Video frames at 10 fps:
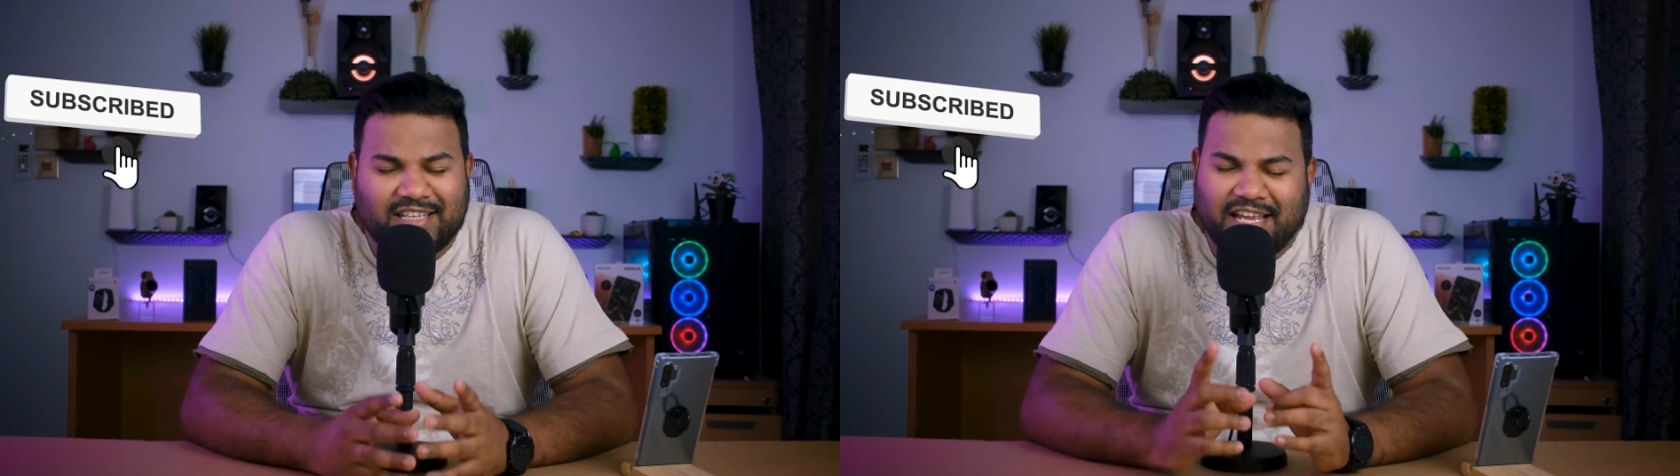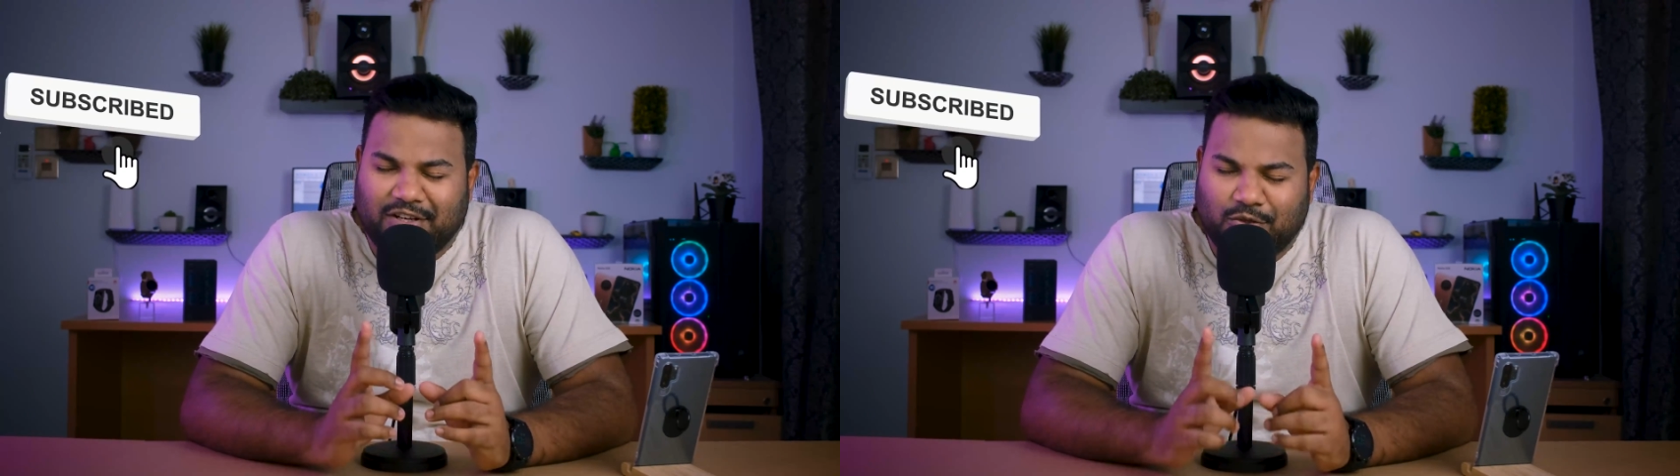
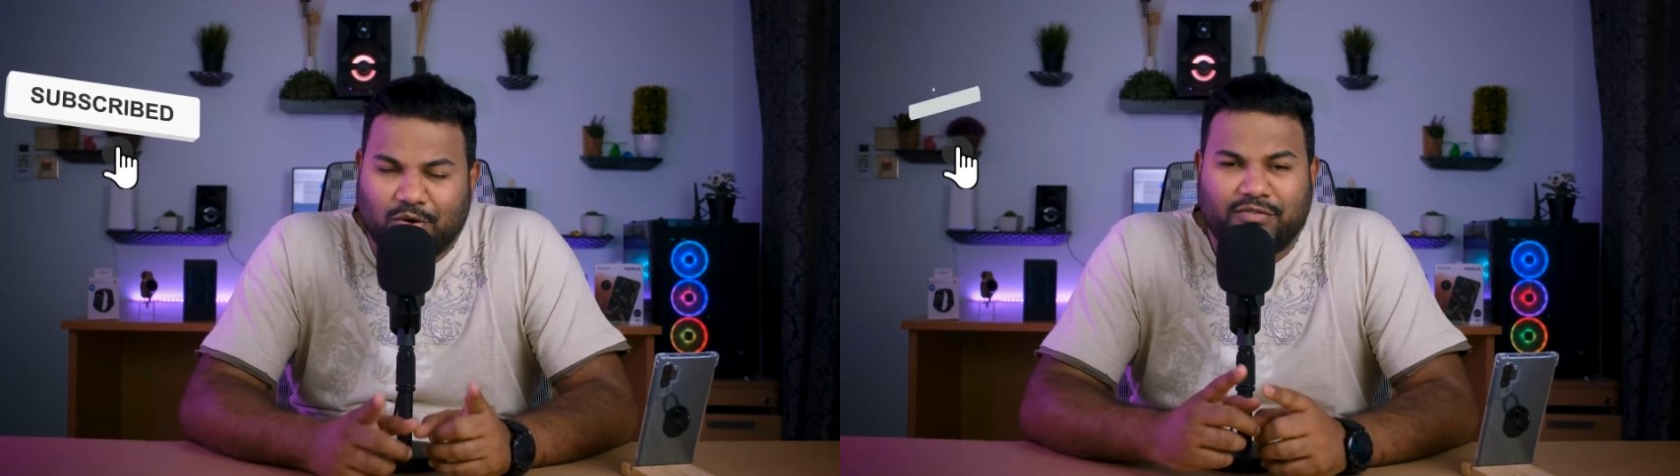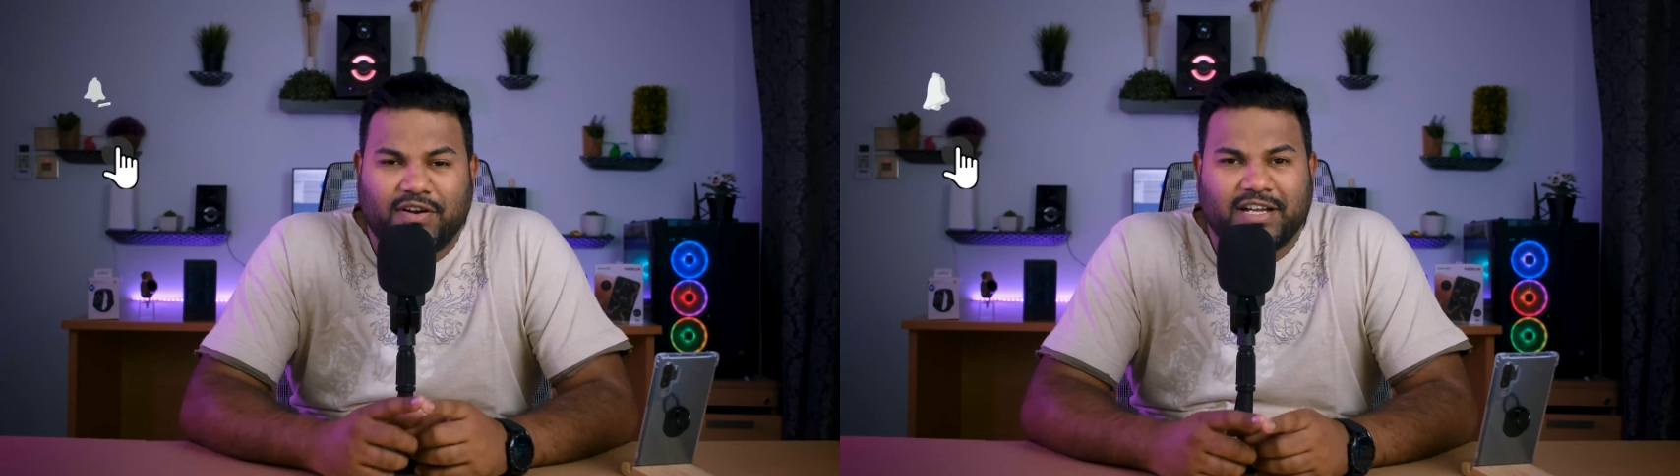then
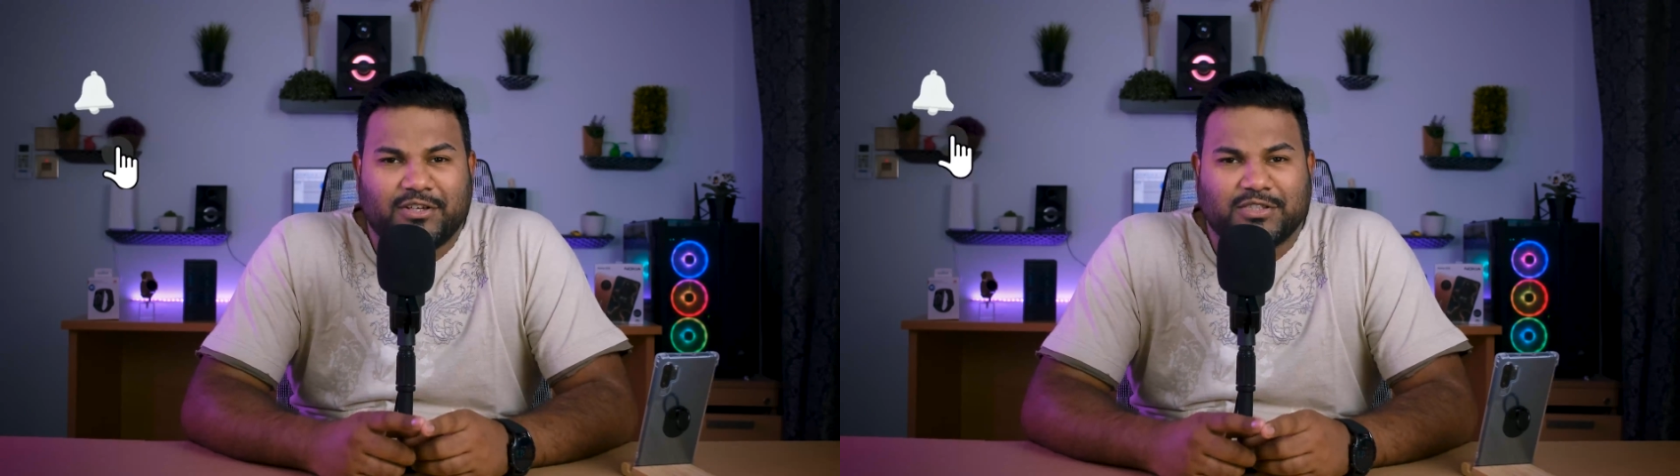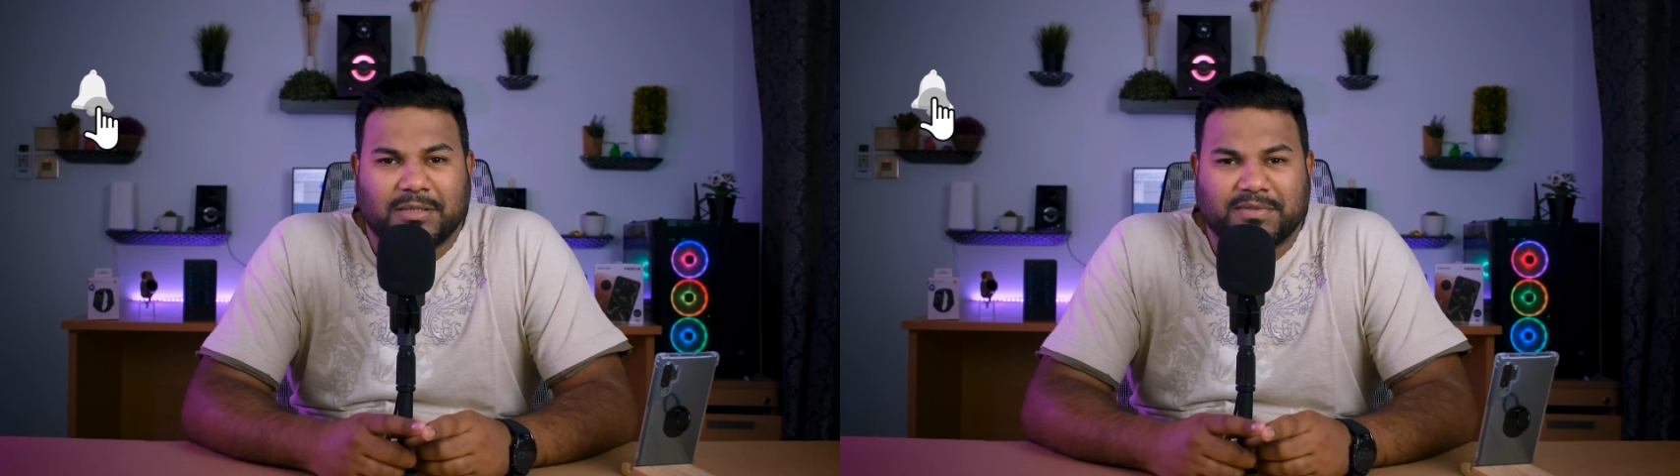don't forget
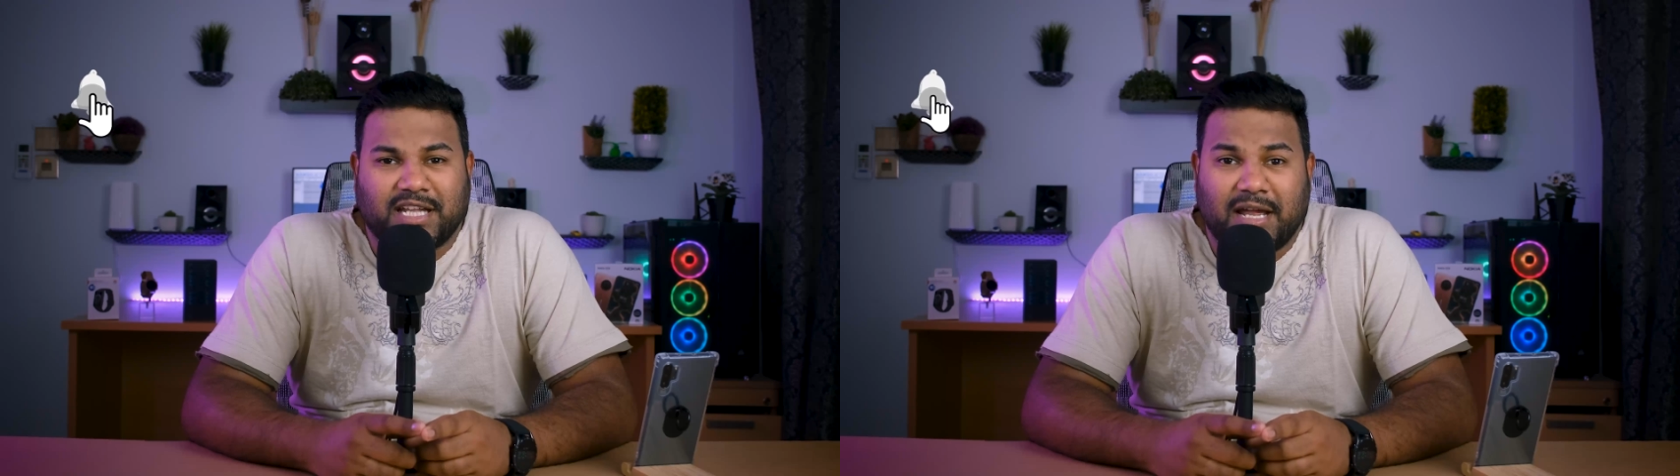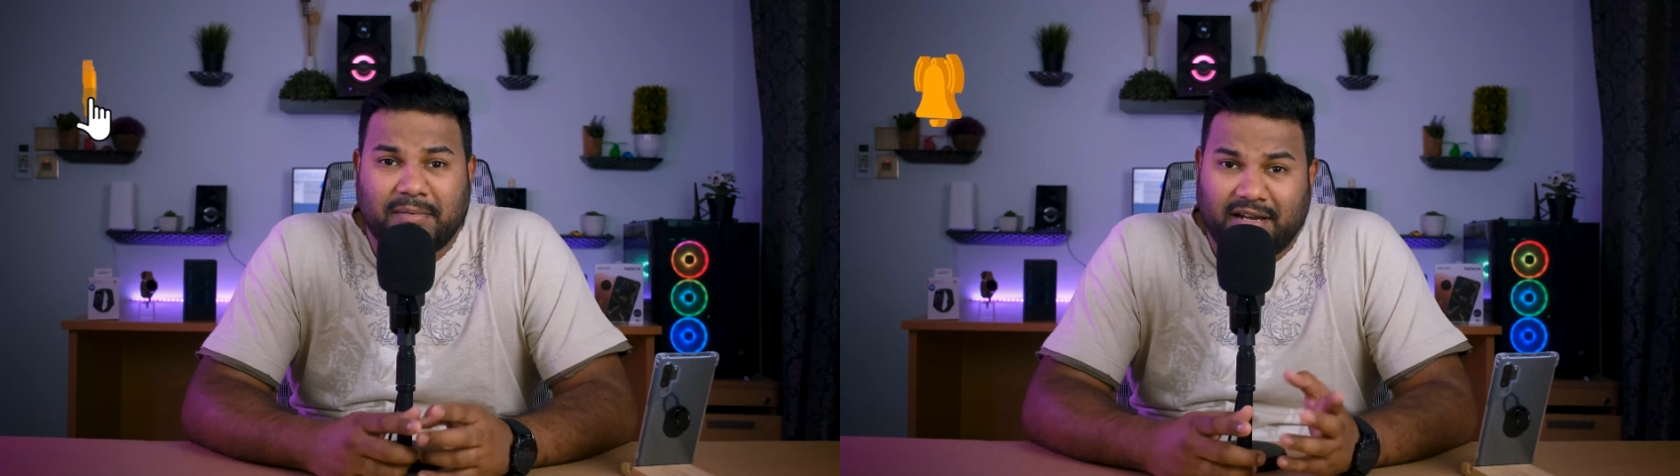to subscribe